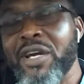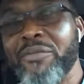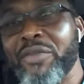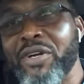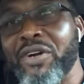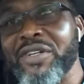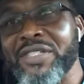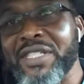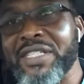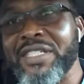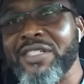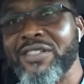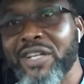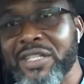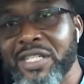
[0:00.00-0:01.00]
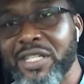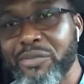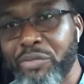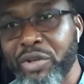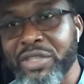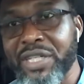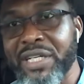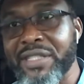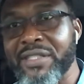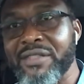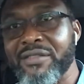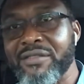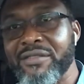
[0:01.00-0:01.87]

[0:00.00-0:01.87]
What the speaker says: because it is not in the budget.